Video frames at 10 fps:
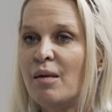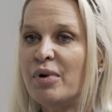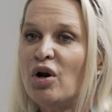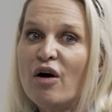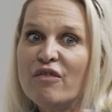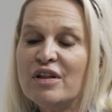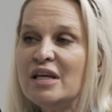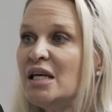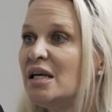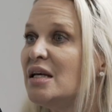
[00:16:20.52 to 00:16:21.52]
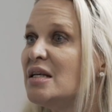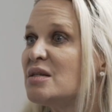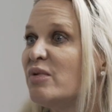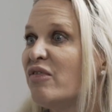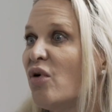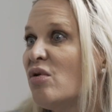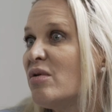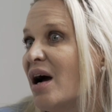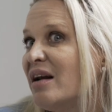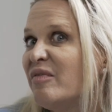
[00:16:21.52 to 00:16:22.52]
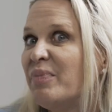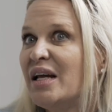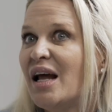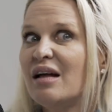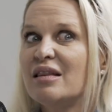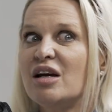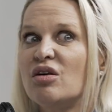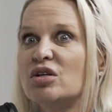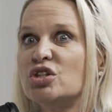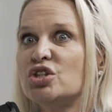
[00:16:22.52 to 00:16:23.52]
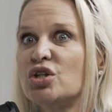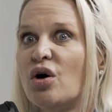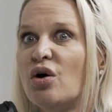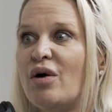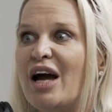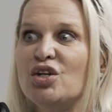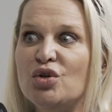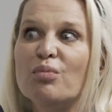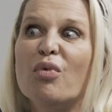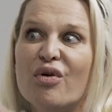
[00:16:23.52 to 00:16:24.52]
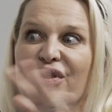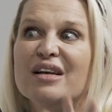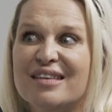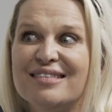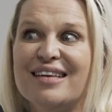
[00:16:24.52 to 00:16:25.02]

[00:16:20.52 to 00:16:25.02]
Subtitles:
But over the years, we've all kind of been out there on show, and you more than